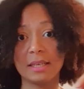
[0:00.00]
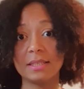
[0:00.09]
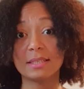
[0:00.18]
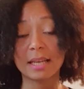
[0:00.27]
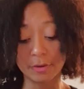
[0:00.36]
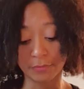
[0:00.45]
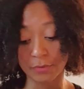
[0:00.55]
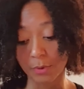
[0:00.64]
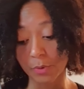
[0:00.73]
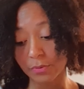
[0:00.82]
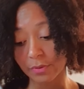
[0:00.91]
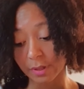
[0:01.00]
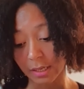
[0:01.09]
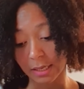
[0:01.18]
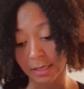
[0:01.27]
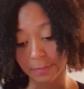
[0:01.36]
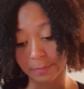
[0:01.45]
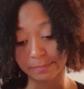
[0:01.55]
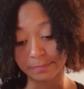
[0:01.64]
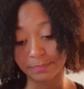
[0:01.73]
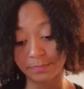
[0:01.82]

a sign of growth, and